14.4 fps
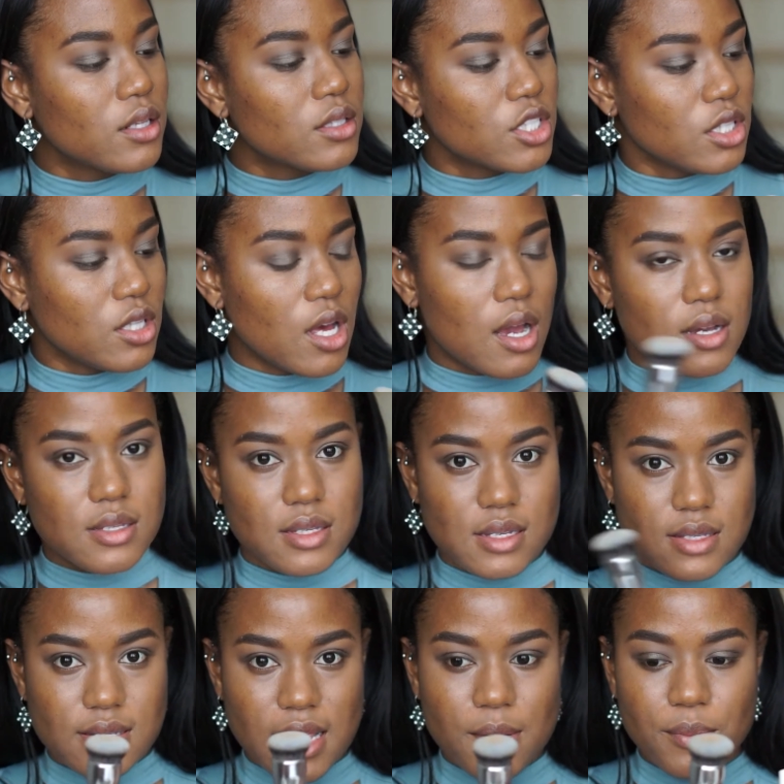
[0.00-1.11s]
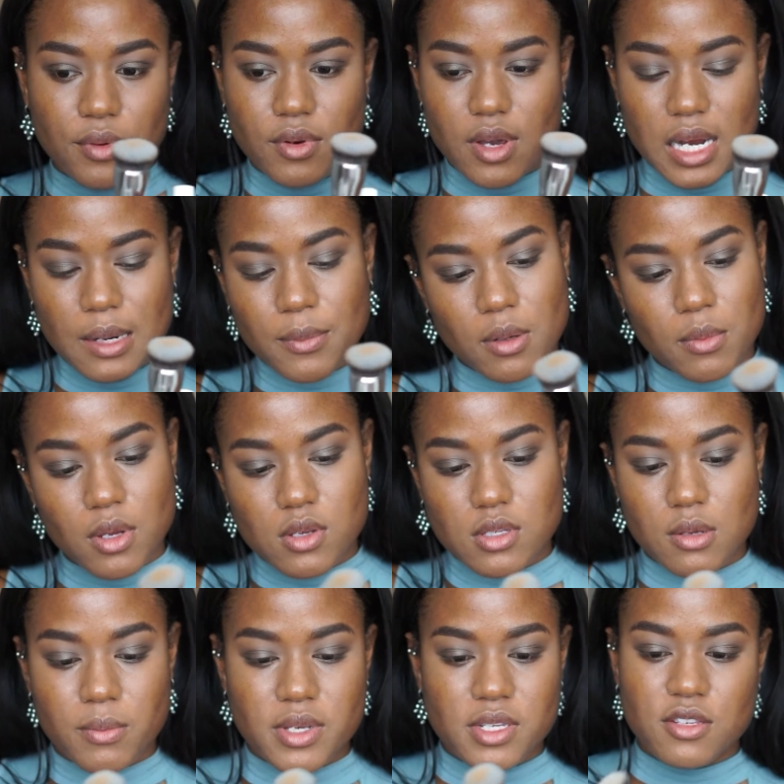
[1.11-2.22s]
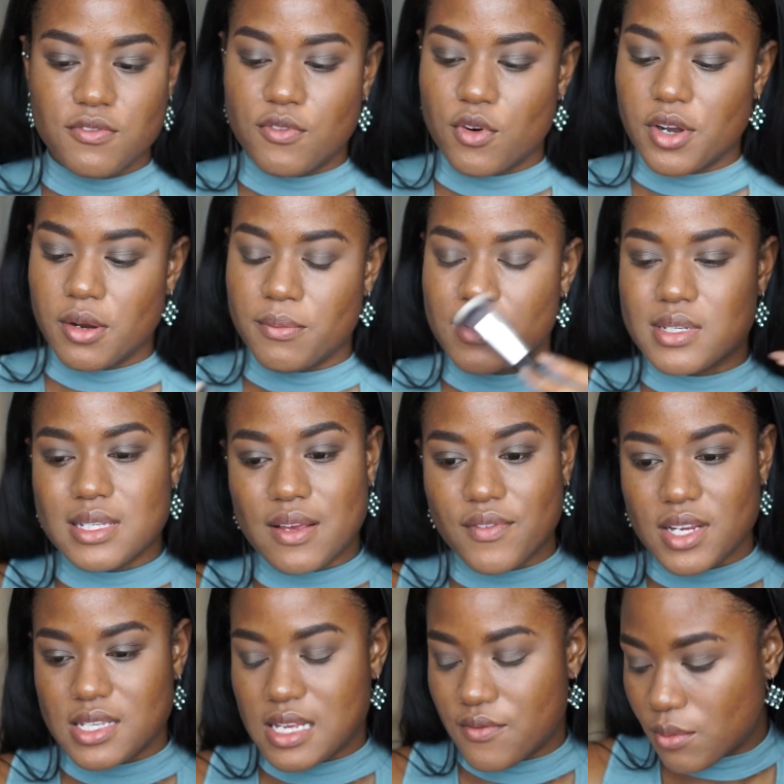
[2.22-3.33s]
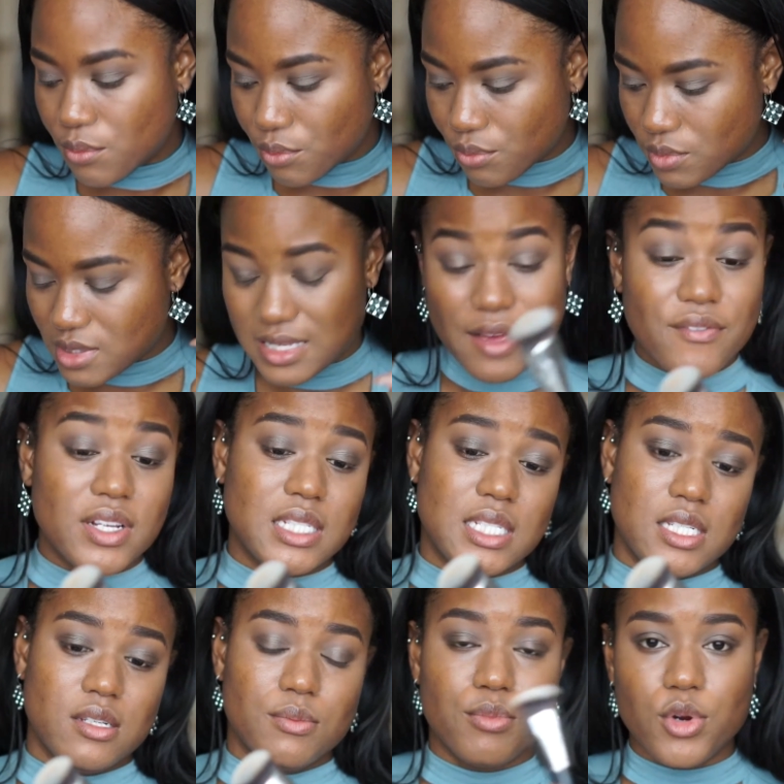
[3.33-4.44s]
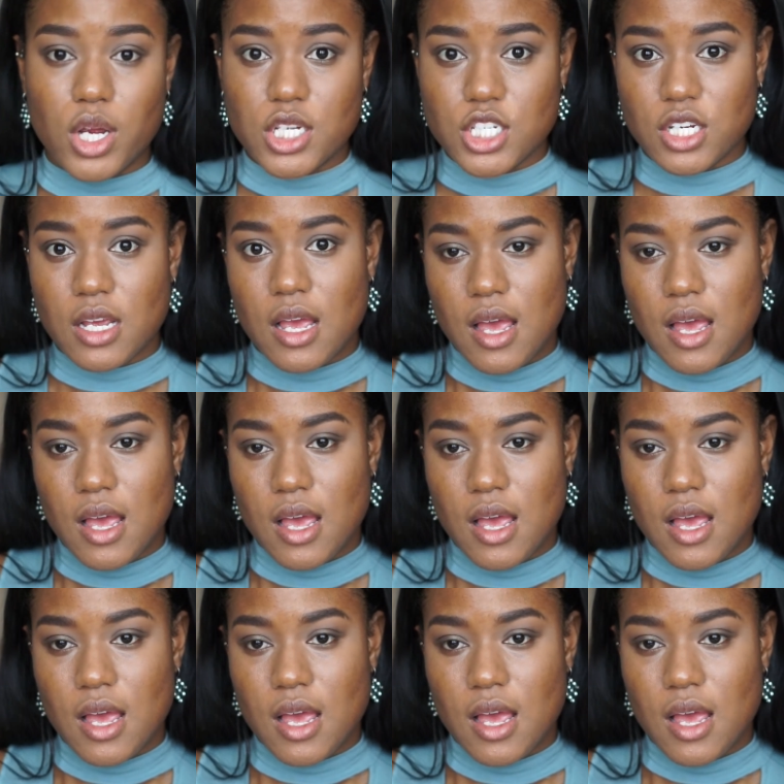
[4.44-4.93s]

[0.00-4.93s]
Deluxe sample, and I'm going to be using my Sephora number 70 brush.